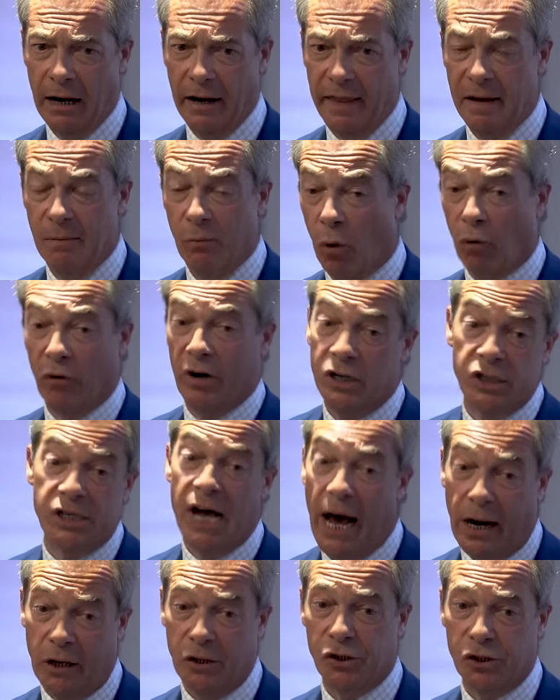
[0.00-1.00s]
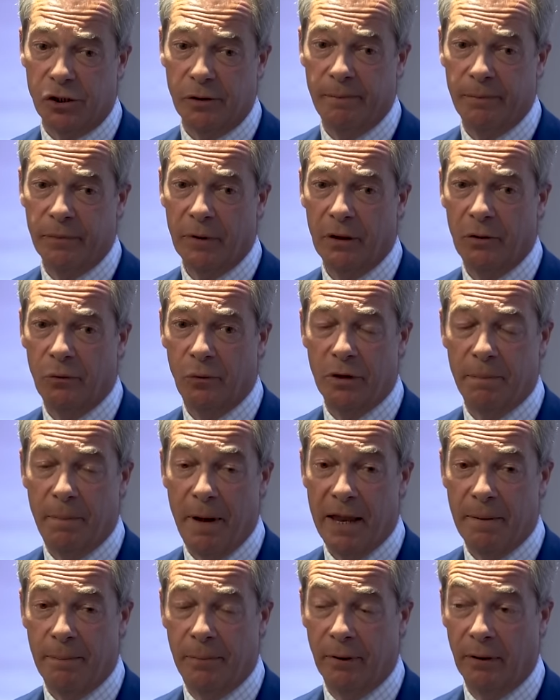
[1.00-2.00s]
and I think more in touch with
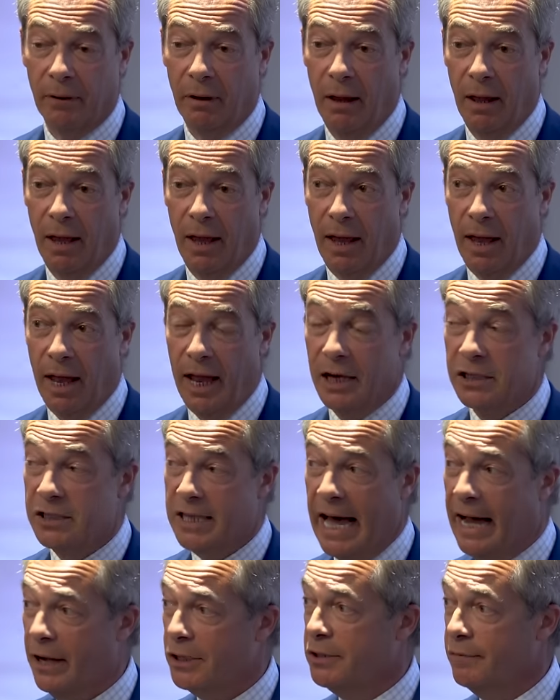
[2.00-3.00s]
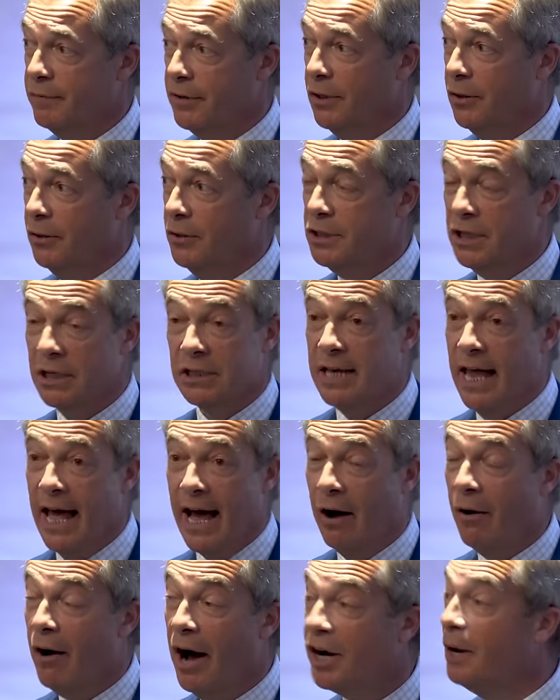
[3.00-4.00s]
people is the House of Lords is
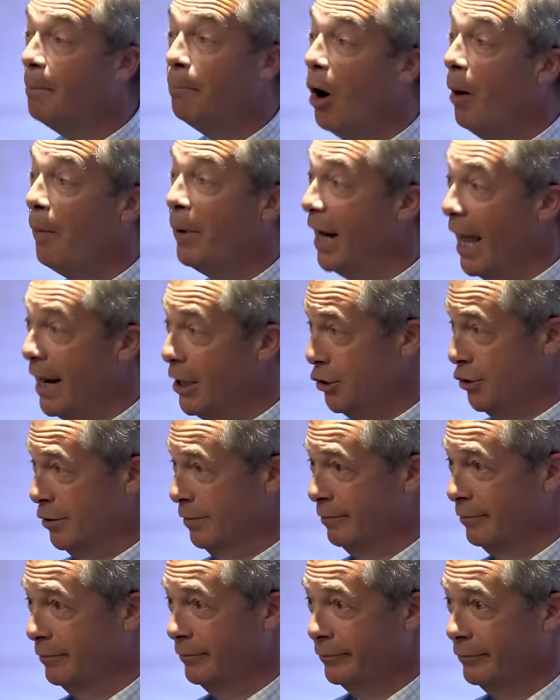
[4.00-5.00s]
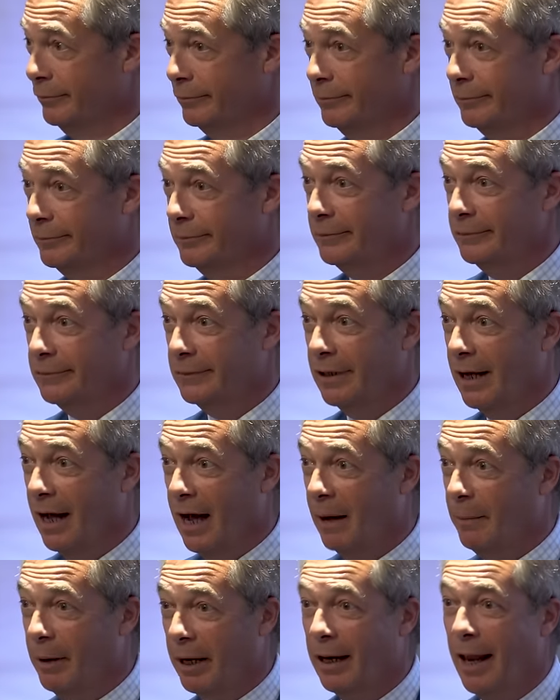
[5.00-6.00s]
now an abomination.
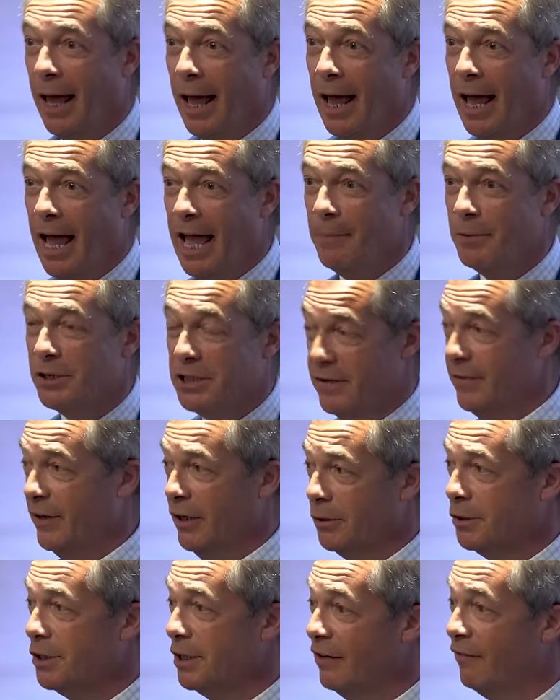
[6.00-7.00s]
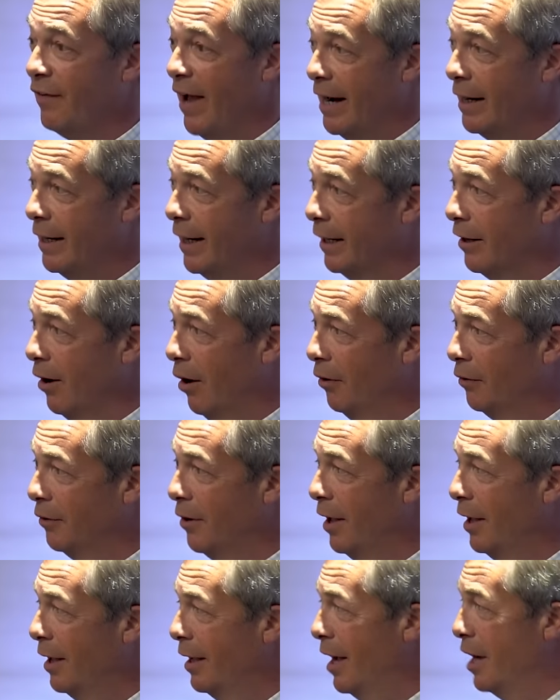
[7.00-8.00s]
I mean, it was difficult to defend it on
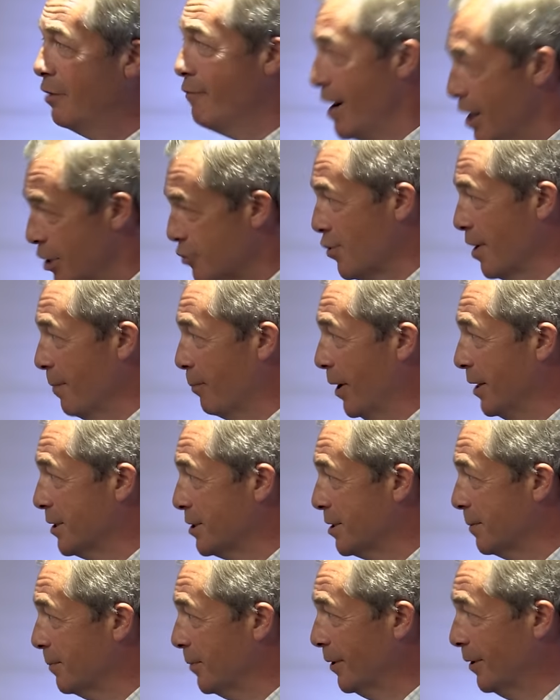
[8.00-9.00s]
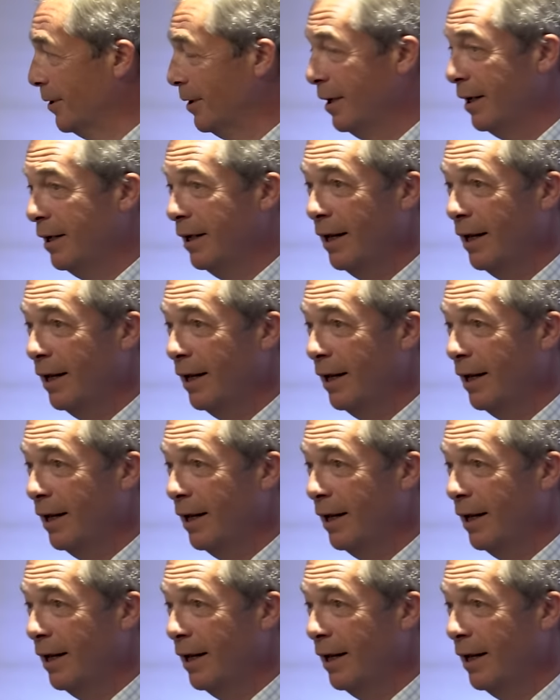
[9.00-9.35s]
hereditary principle.